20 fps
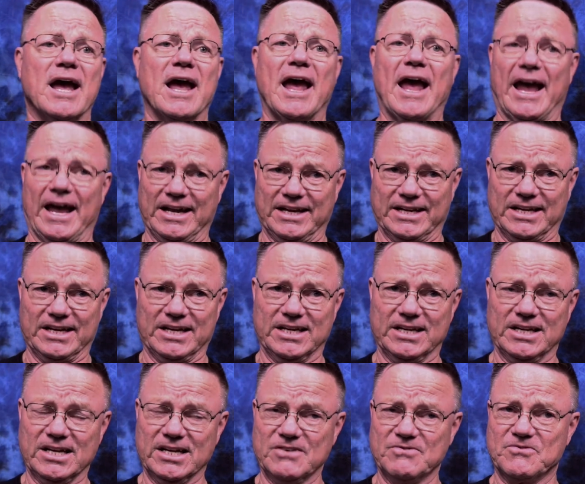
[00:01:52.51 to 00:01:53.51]
had
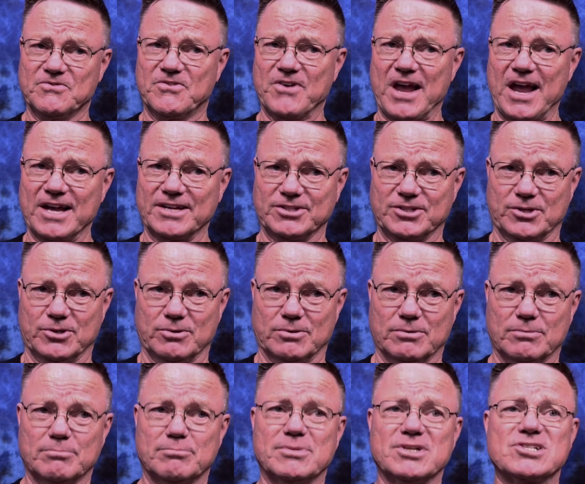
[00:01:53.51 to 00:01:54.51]
any value
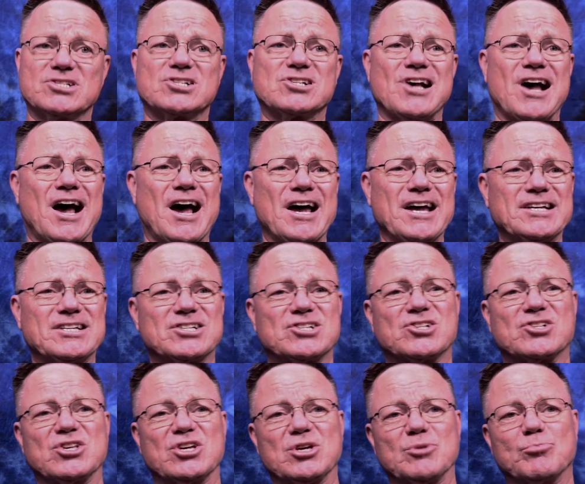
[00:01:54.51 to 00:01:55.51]

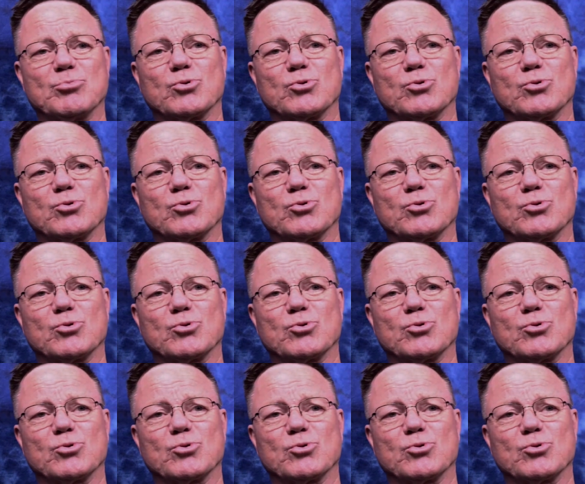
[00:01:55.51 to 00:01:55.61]
besides the